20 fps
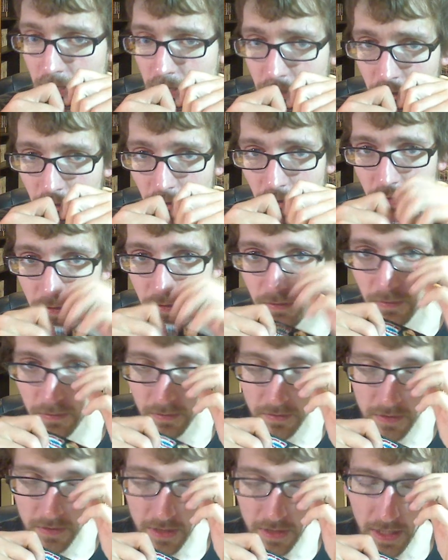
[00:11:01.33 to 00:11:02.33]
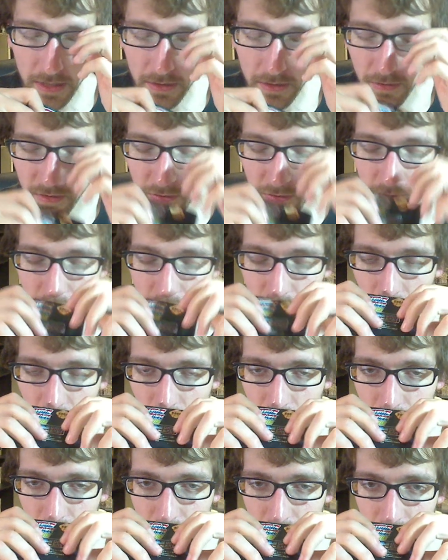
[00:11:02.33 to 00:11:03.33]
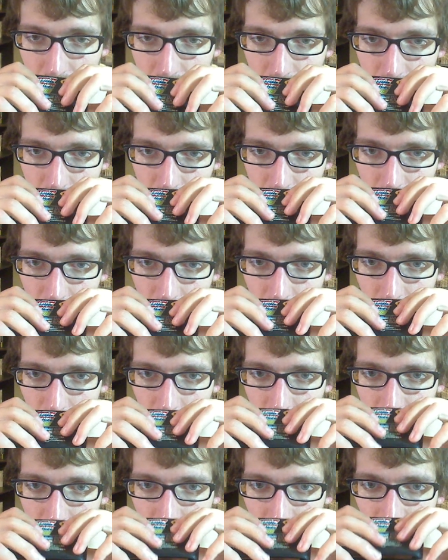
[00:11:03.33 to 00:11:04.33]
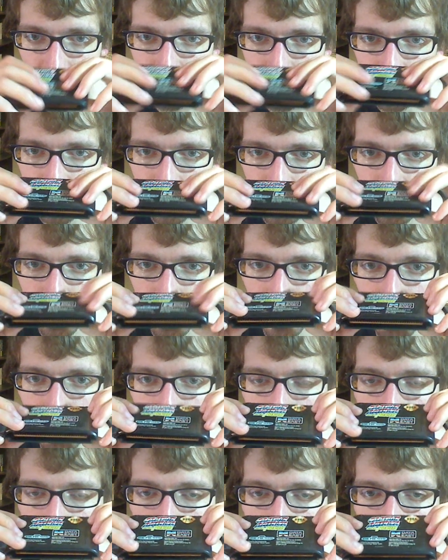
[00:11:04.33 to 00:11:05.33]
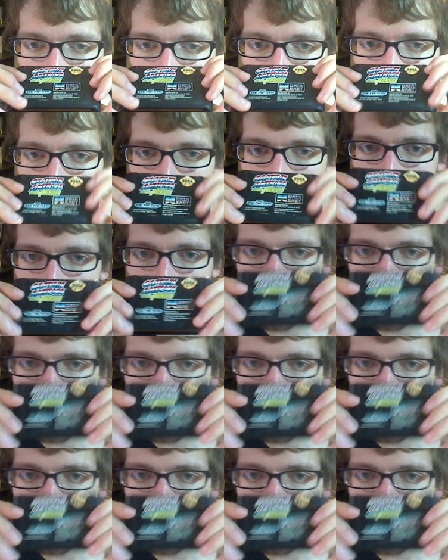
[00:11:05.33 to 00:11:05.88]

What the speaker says: on the consoles that I know of the classic beat 'em up